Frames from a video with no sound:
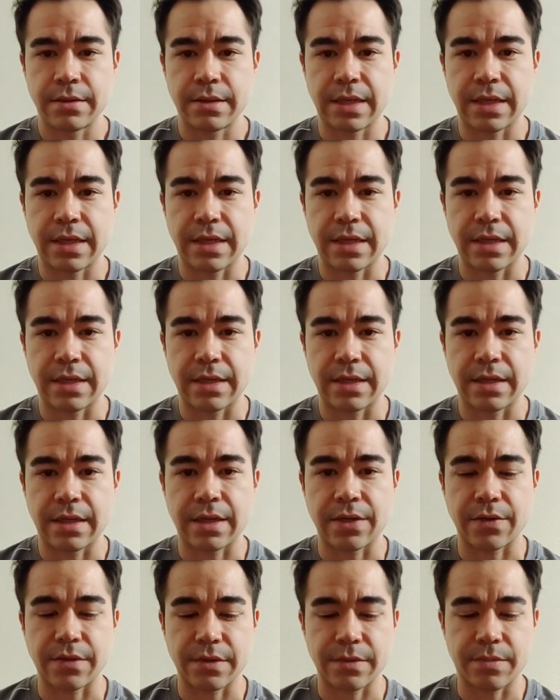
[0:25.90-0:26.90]
and
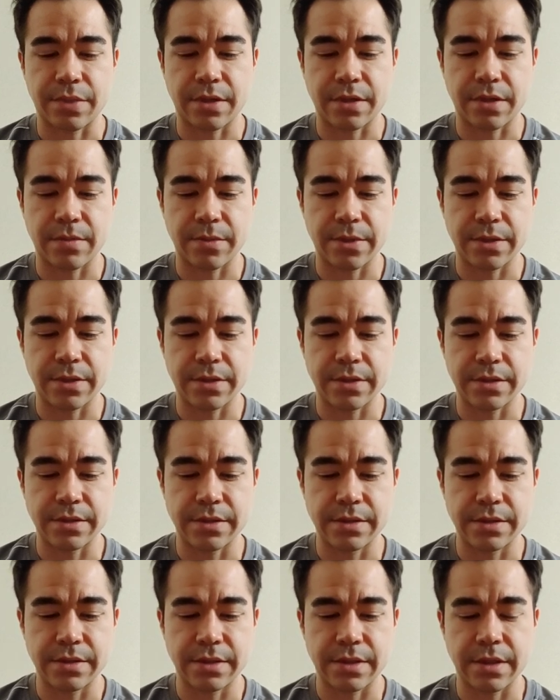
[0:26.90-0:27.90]
Acqua di
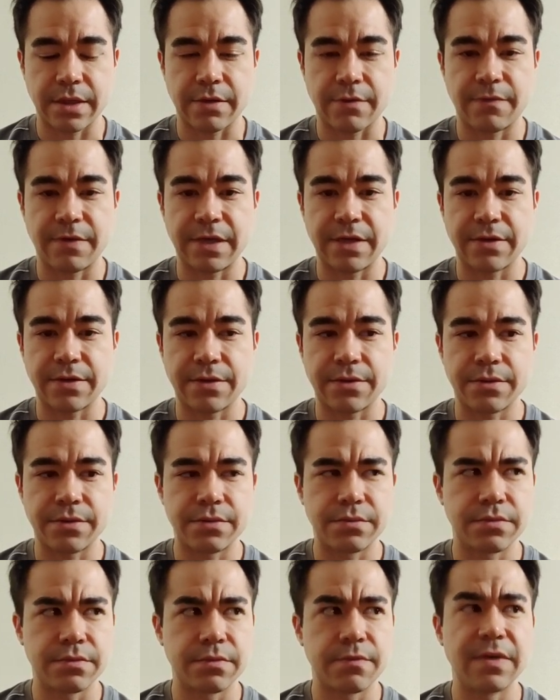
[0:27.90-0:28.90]
Parma's uh, Fico,
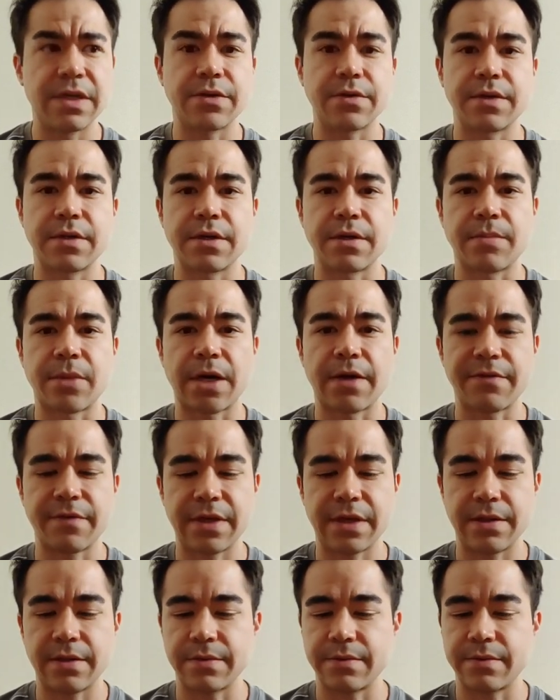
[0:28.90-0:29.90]
Fico del
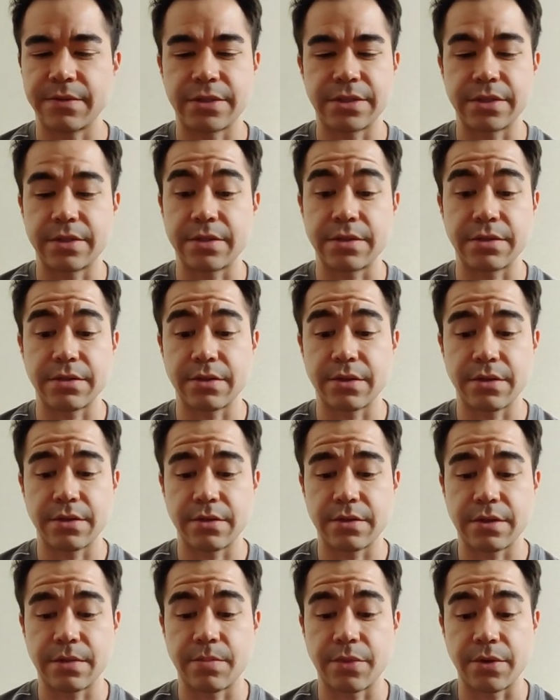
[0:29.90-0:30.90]
Amalfi, which is,
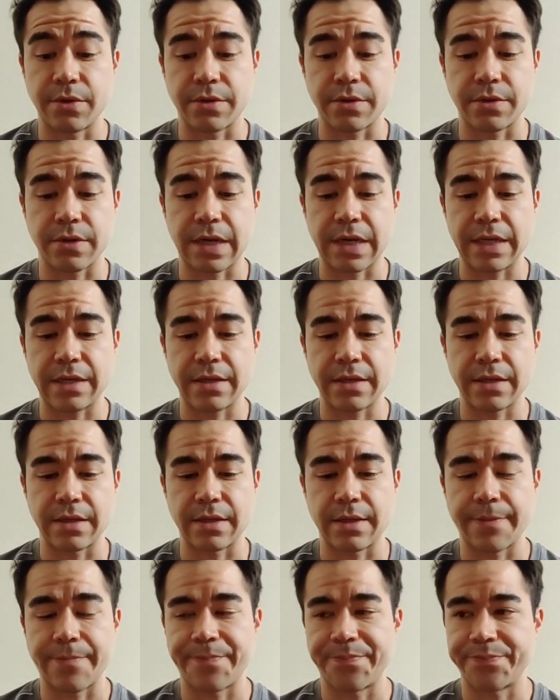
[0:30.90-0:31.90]
they're both great.
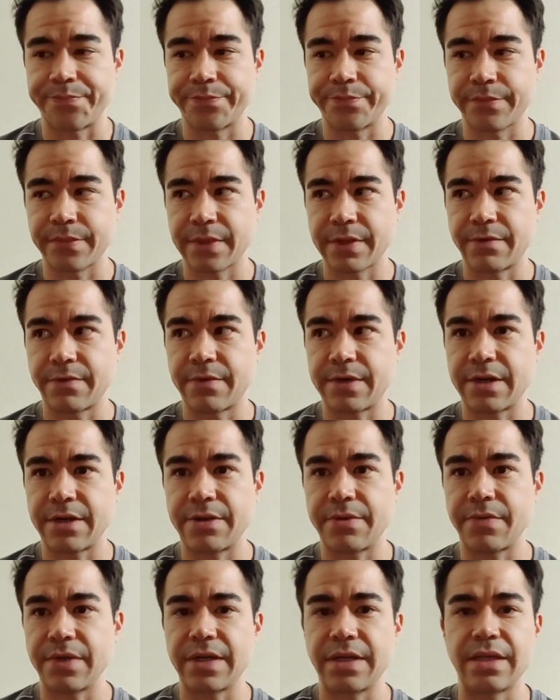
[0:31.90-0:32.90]
Um,
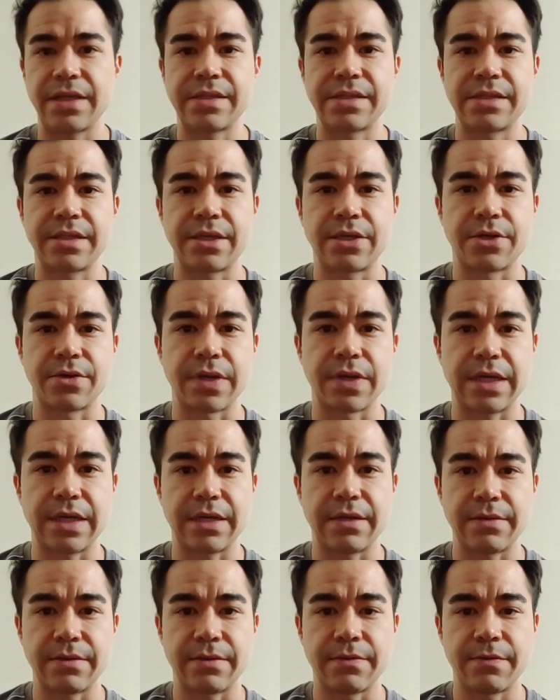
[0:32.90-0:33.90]
very realistic
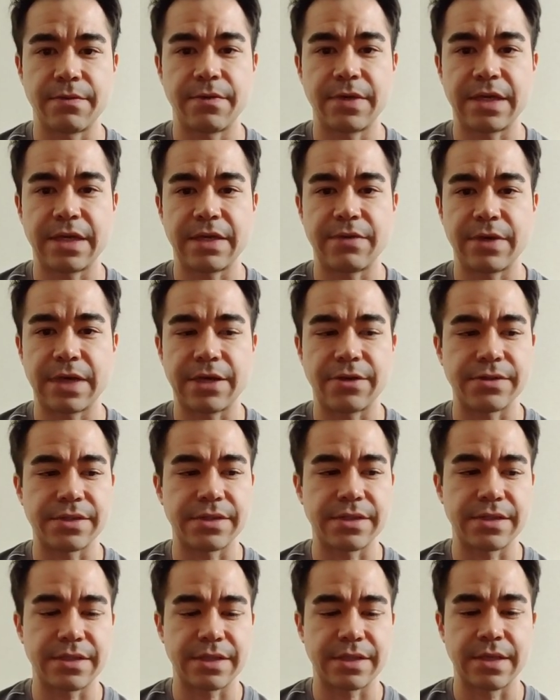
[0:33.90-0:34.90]
green figgy
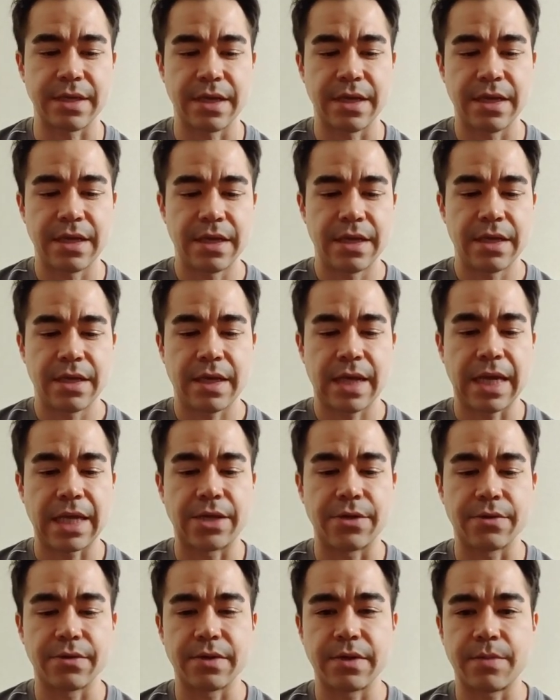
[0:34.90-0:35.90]
fragrances. I
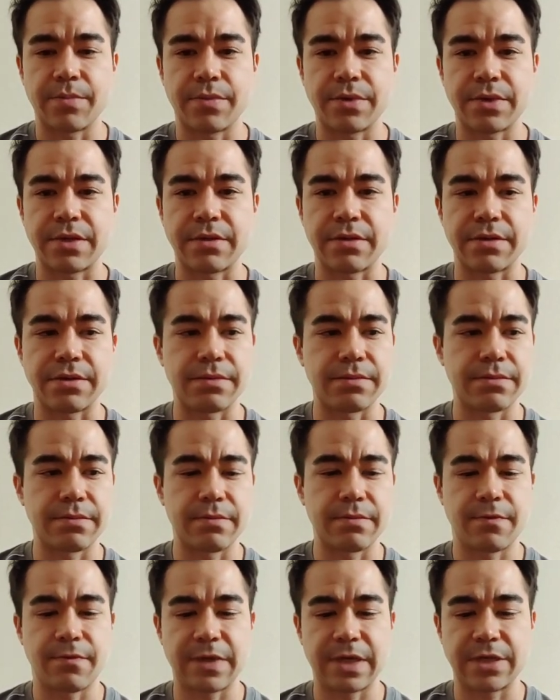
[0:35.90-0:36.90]
grew up with a
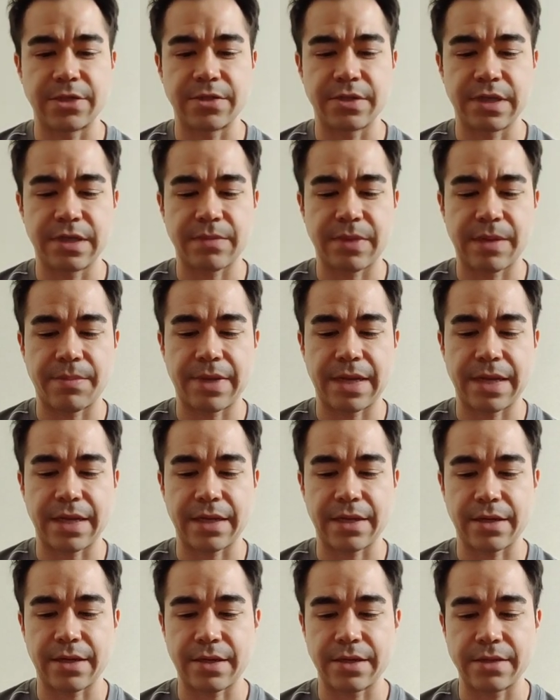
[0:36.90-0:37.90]
fig tree in my
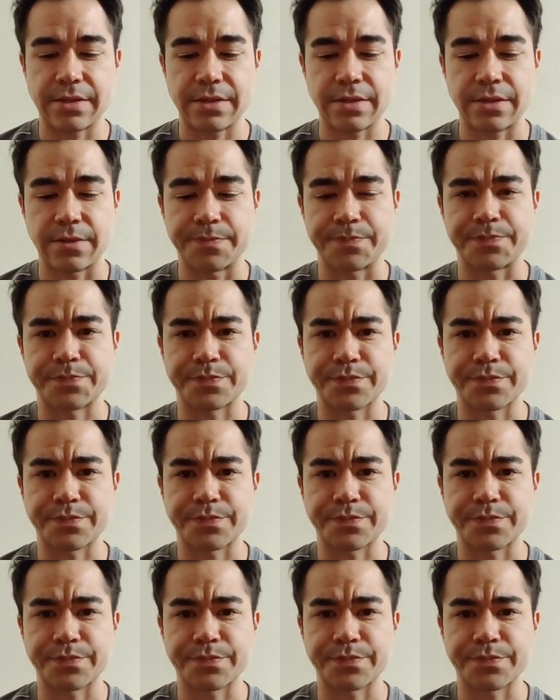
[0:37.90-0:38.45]
backyard, so